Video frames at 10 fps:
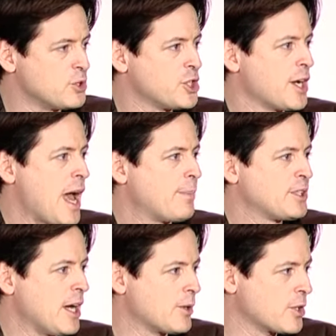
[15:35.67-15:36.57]
Judd
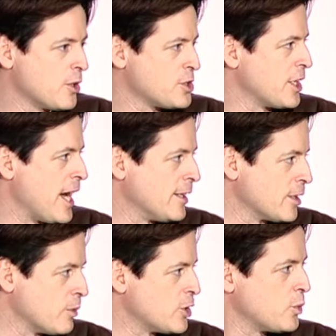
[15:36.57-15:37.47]
Apatow to Kirstie Alley
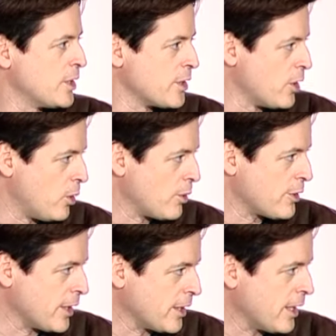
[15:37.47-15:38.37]
retweeted the whole
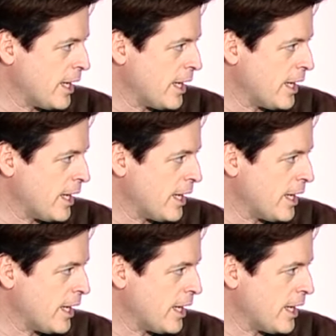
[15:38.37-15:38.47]
thing.